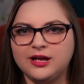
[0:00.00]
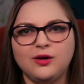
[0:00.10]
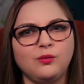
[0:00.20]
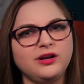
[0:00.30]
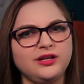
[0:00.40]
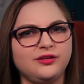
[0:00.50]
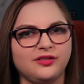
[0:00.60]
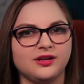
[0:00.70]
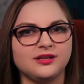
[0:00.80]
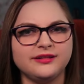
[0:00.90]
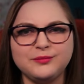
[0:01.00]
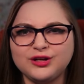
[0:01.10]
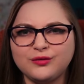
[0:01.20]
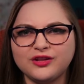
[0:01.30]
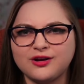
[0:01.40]
What do you think? Let me
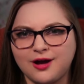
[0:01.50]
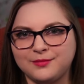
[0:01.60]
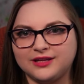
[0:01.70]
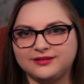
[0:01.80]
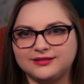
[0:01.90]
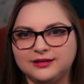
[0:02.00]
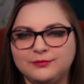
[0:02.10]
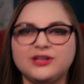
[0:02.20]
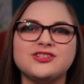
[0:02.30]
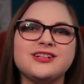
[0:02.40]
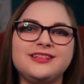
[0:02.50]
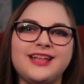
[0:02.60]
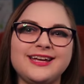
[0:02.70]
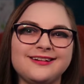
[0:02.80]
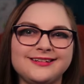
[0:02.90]
know in the comments. Make sure to
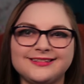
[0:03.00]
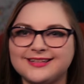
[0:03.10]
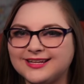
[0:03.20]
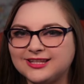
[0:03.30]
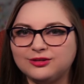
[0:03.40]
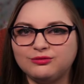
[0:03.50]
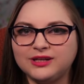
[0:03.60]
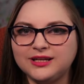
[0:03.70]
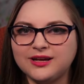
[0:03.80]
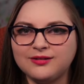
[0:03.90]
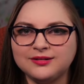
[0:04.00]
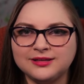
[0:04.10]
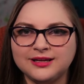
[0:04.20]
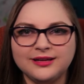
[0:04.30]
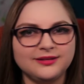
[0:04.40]
like or dislike this video,
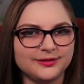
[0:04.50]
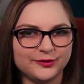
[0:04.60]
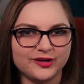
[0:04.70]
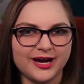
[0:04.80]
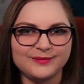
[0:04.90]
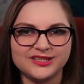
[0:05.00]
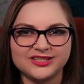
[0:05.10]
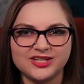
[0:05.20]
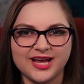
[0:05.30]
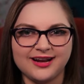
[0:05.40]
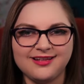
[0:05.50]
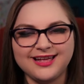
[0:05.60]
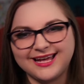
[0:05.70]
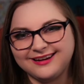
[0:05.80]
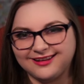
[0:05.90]
subscribe to the channel,
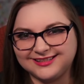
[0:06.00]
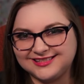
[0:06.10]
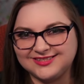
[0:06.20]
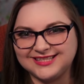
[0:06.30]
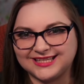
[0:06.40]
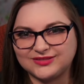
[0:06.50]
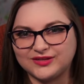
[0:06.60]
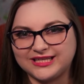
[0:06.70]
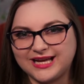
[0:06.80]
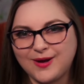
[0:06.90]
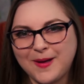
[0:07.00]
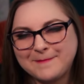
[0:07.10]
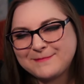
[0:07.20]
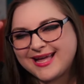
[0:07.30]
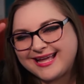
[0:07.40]
and I'll see you next video.
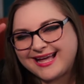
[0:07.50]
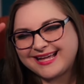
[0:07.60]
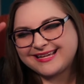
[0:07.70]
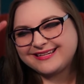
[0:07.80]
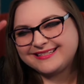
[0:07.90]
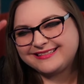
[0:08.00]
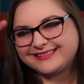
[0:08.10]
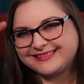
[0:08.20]
Bye, guys!